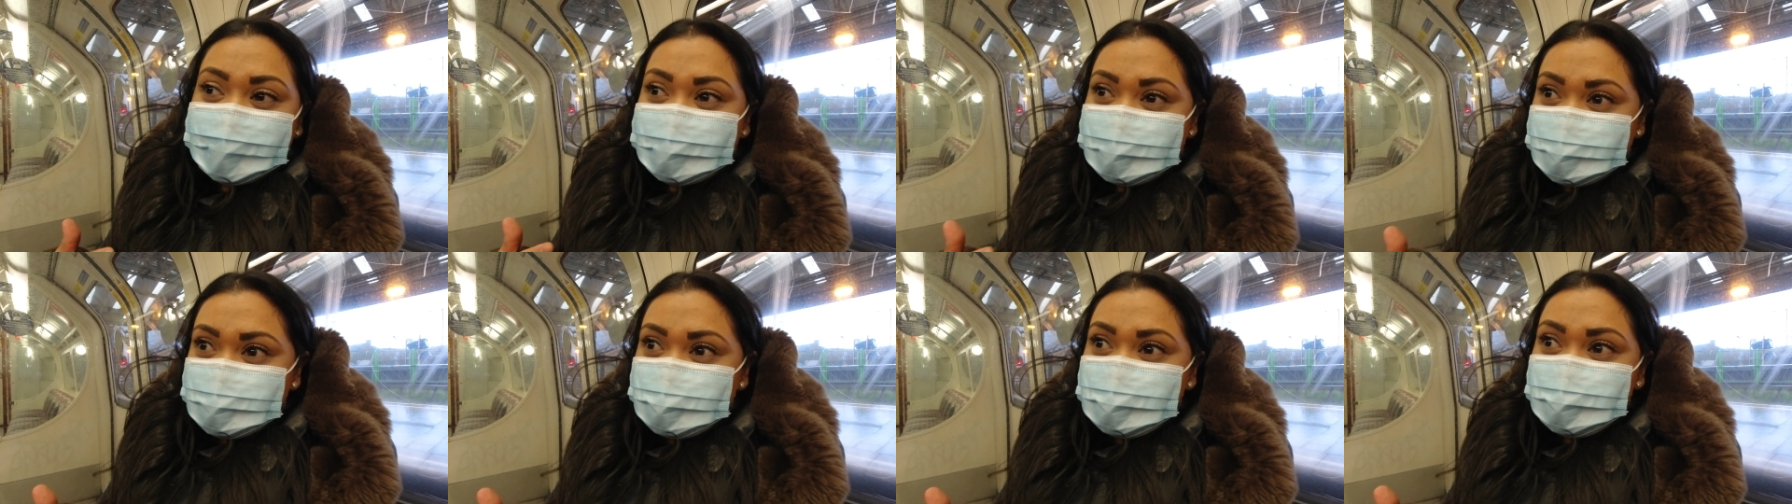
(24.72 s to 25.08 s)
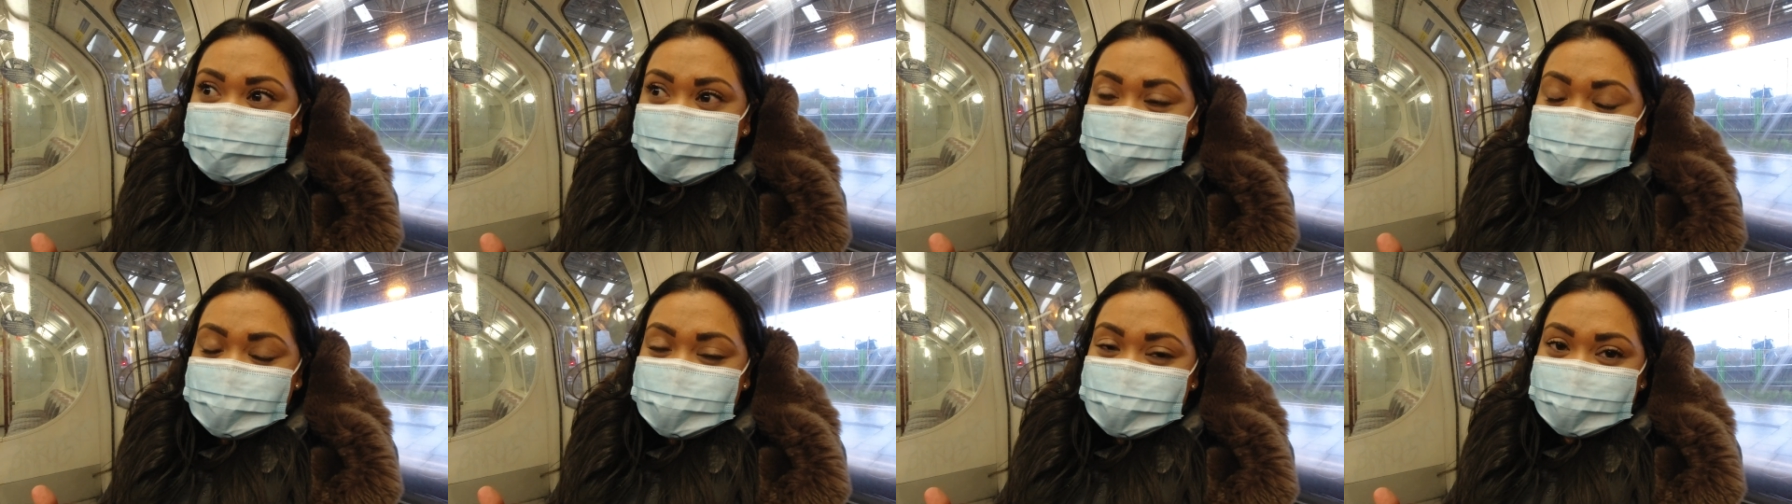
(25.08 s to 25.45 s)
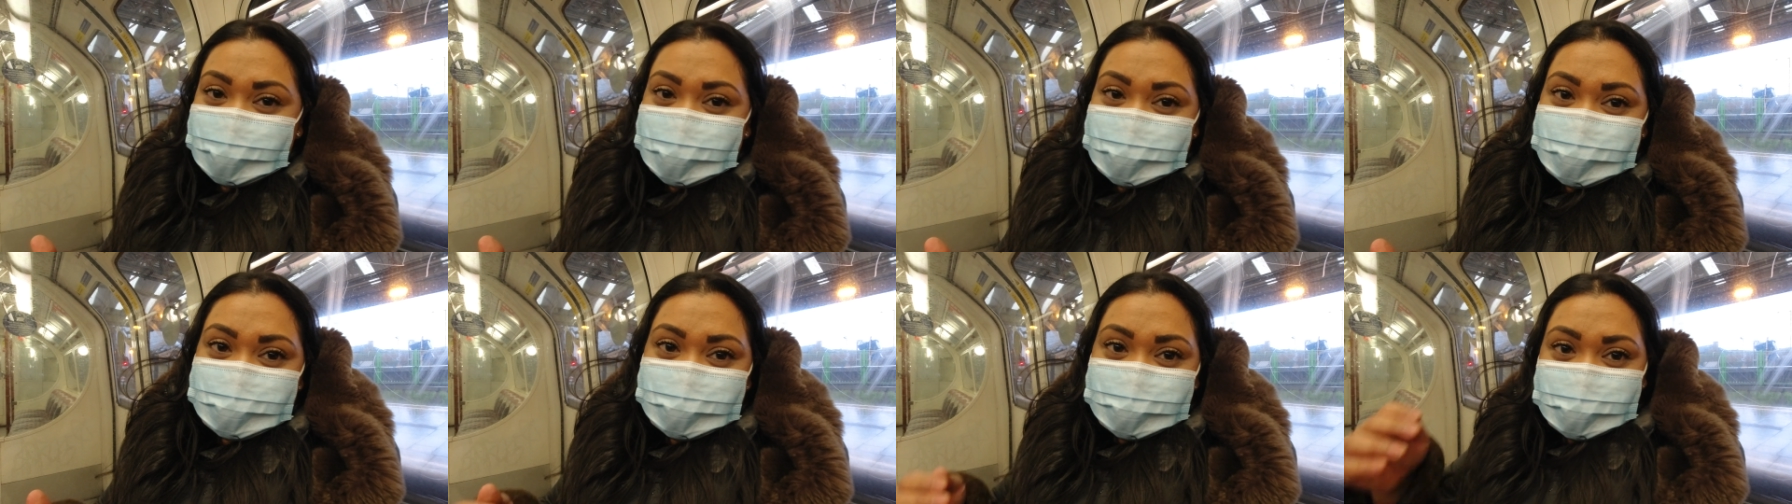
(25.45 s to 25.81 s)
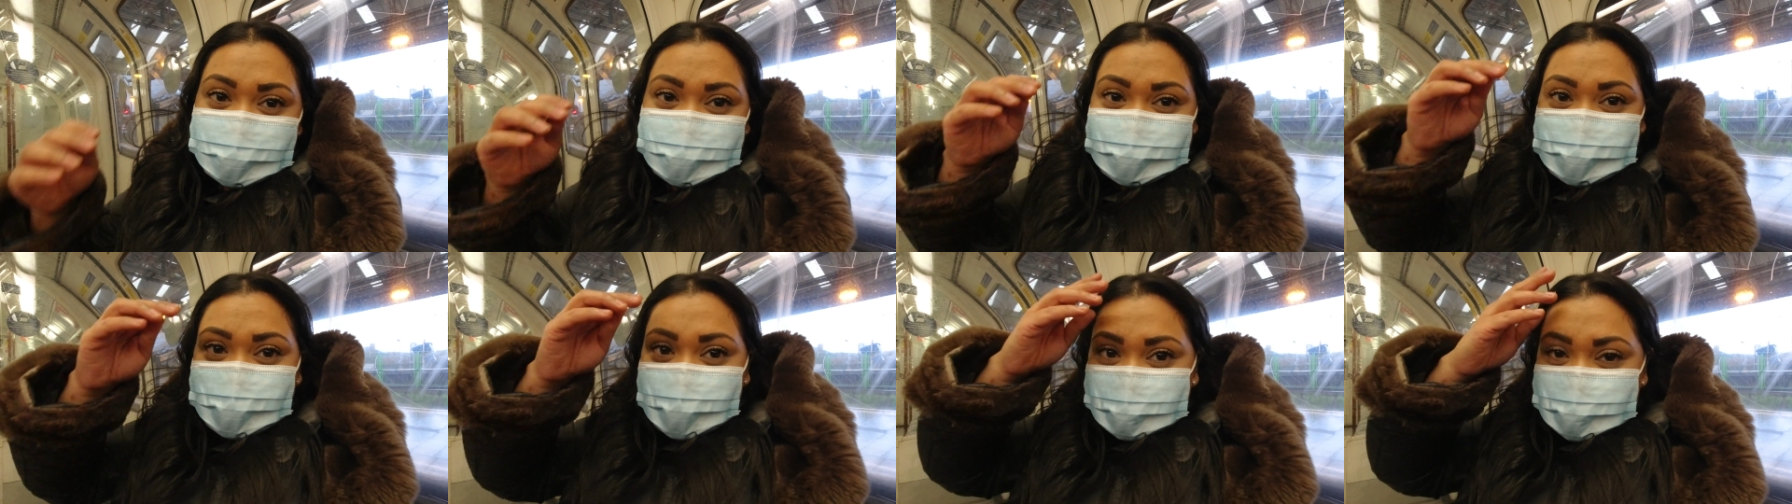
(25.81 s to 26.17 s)
the tube is in London
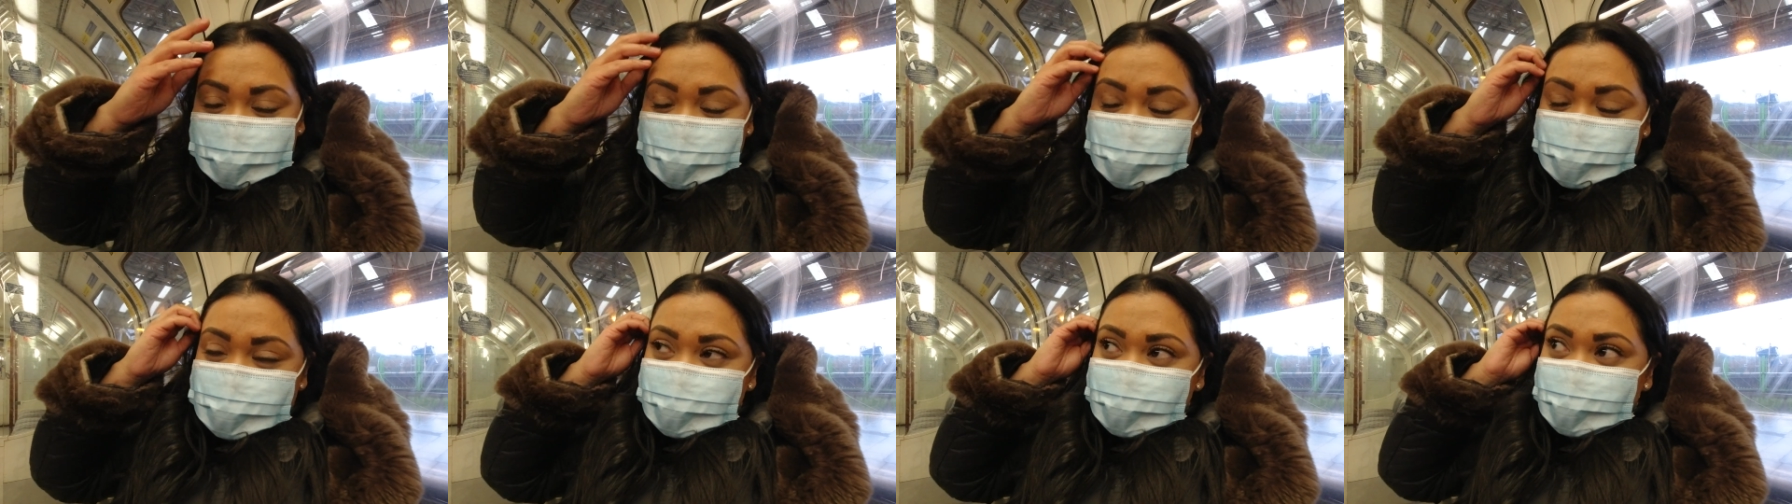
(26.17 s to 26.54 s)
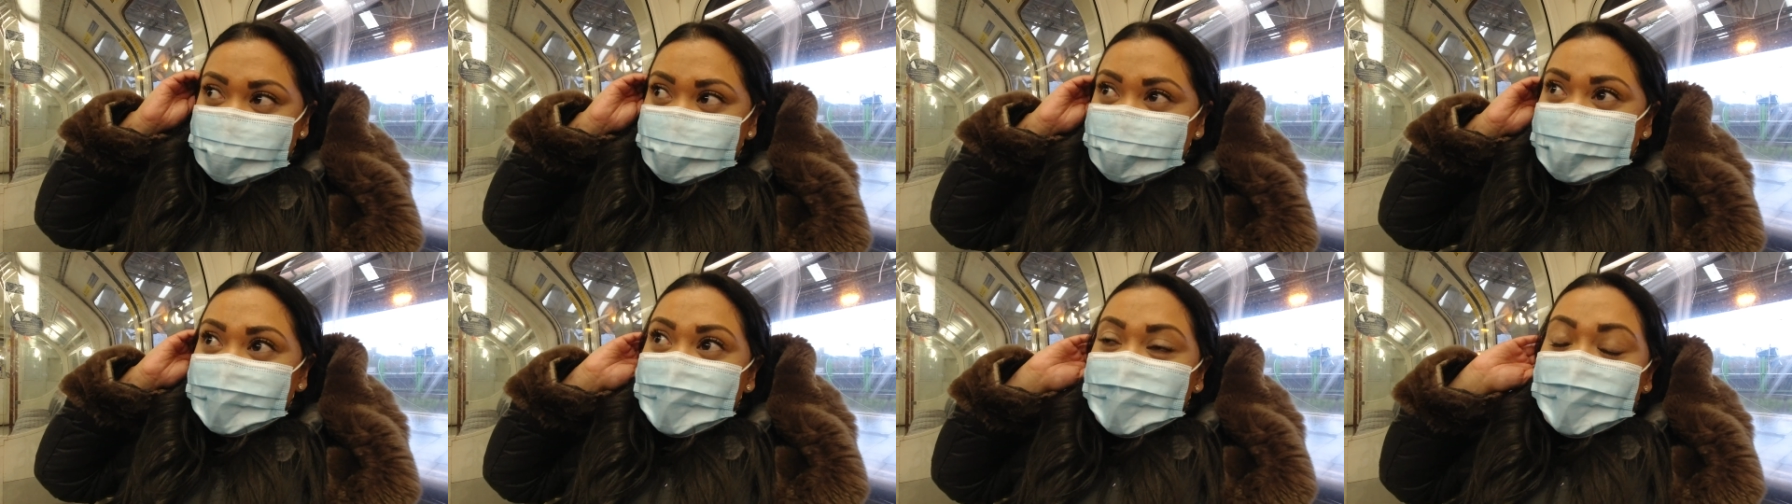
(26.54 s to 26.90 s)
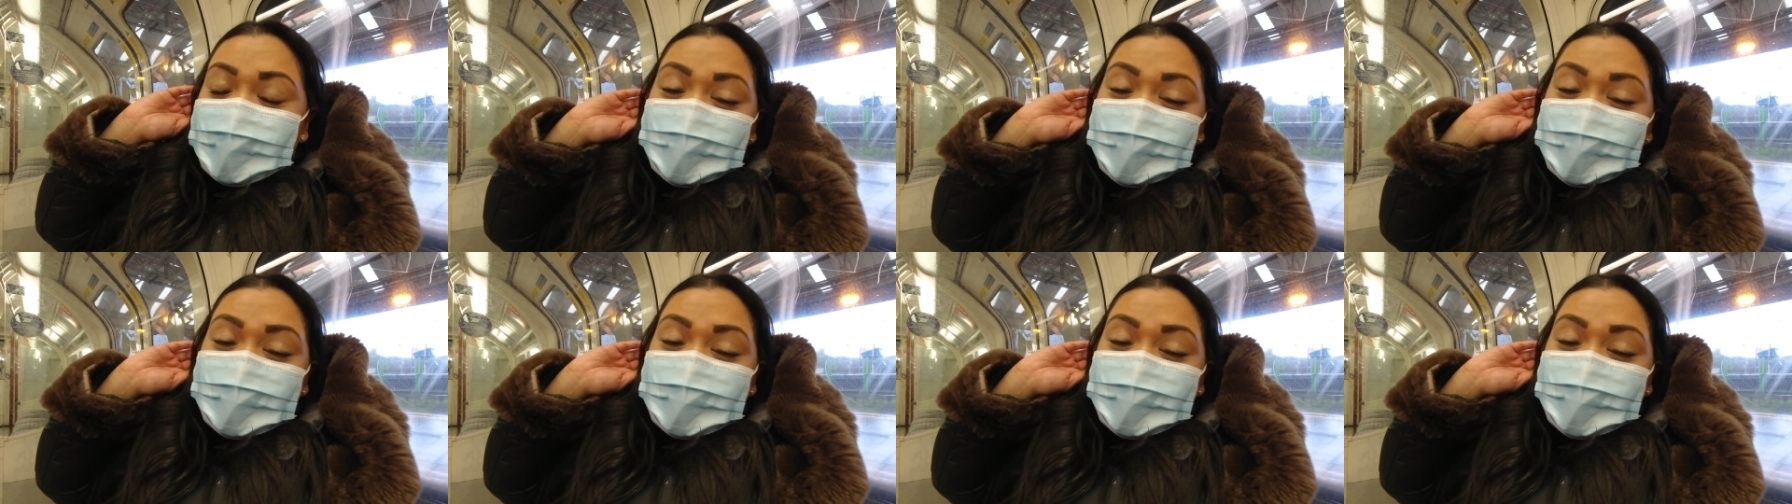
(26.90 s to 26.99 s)
because obviously